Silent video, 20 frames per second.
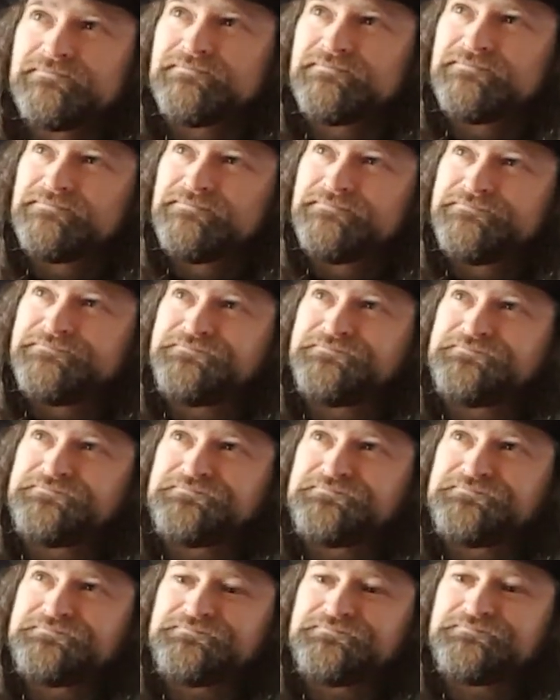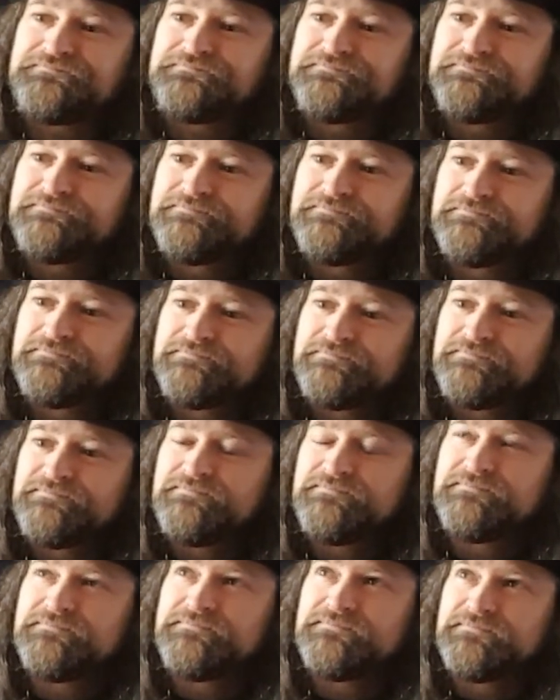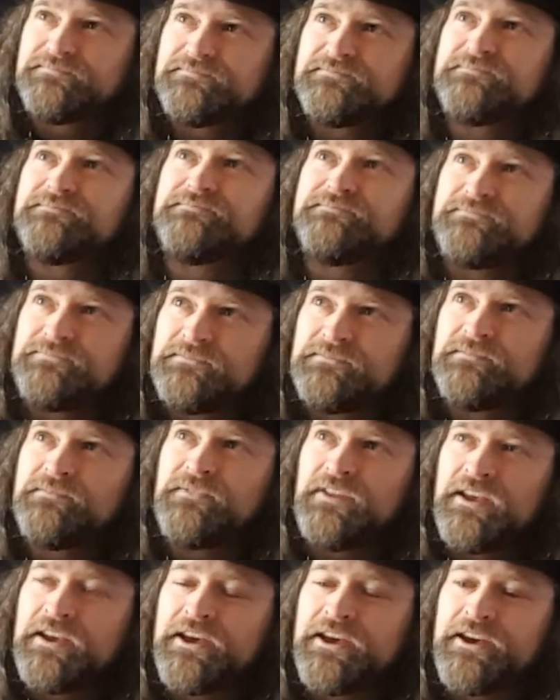non-trebly, you know, mushy kind of sound.